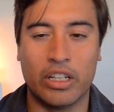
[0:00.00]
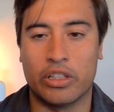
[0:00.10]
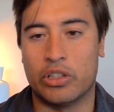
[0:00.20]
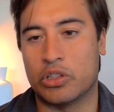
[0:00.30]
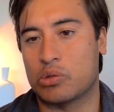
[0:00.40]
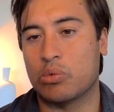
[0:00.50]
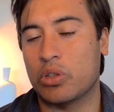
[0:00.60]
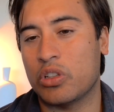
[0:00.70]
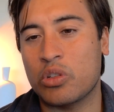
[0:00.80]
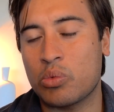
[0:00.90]

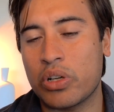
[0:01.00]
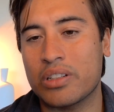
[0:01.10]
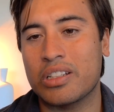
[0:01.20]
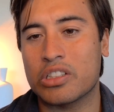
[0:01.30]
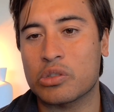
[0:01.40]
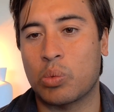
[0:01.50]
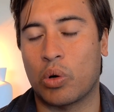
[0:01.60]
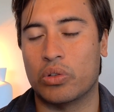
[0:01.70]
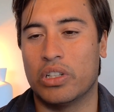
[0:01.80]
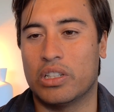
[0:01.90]
You really just
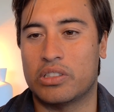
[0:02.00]
want